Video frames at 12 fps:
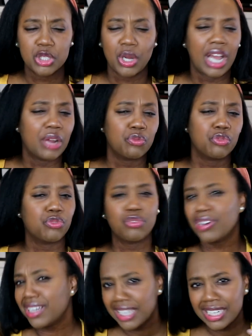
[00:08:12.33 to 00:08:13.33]
So I
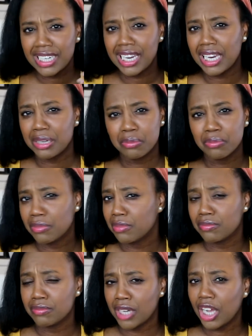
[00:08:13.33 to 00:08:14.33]
really am
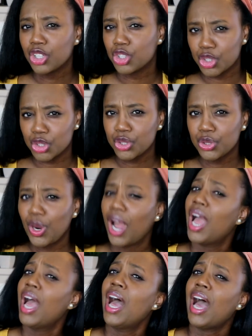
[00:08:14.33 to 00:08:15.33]
not sure
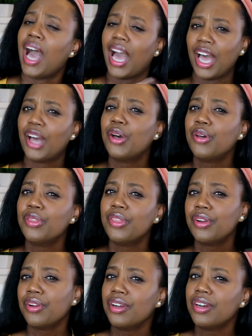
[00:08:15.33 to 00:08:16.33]
how
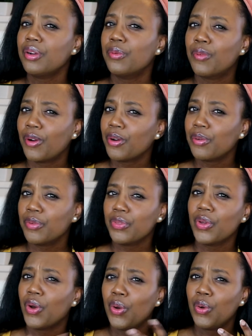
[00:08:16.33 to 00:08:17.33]
they're gonna work with
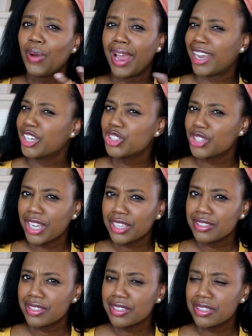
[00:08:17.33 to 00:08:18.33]
the whole hashtag
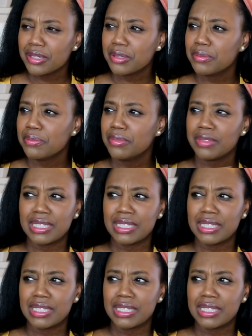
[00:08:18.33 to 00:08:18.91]
system.